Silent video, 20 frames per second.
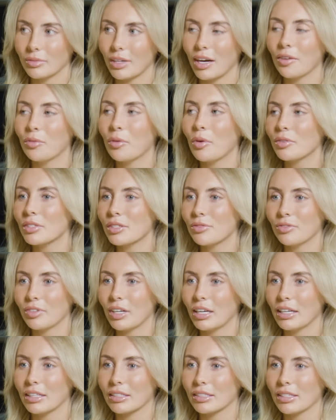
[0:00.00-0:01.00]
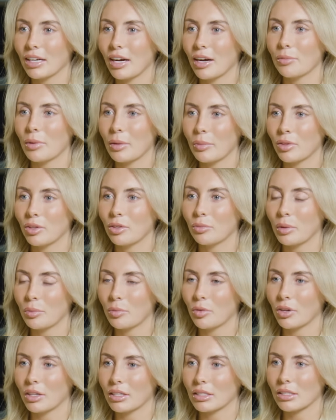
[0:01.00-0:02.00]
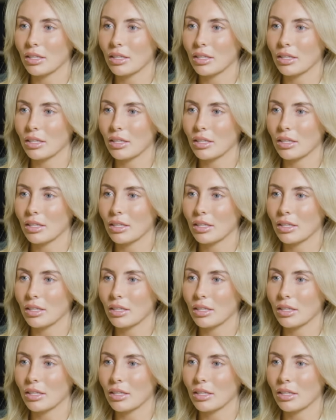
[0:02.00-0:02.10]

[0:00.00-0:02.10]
I wasn't really his type, maybe you'd be more his